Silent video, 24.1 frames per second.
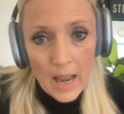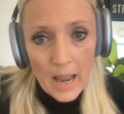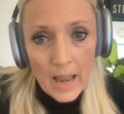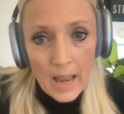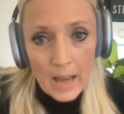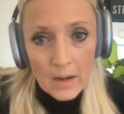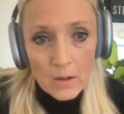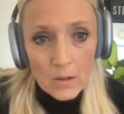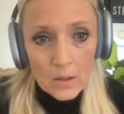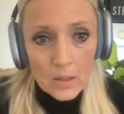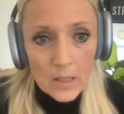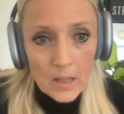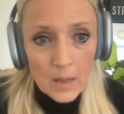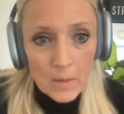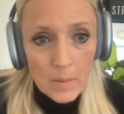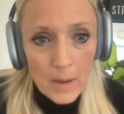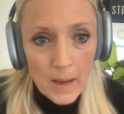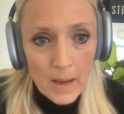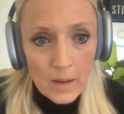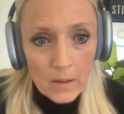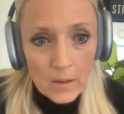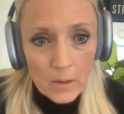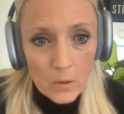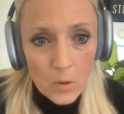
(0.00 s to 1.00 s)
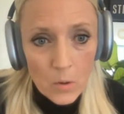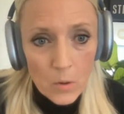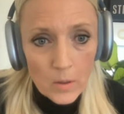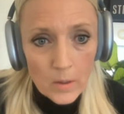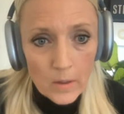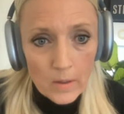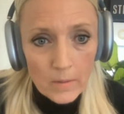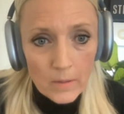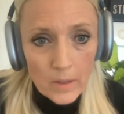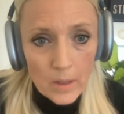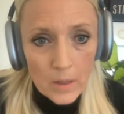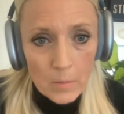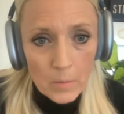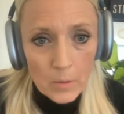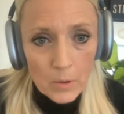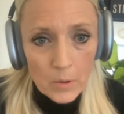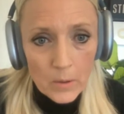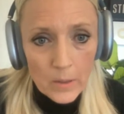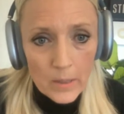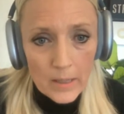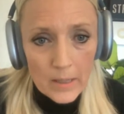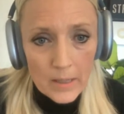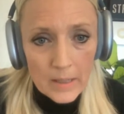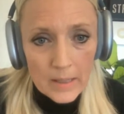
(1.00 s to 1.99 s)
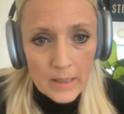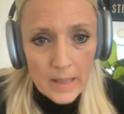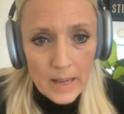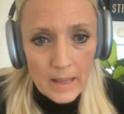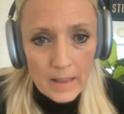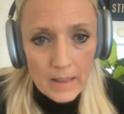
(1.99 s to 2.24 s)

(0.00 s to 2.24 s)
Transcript: And only about a quarter of the employees say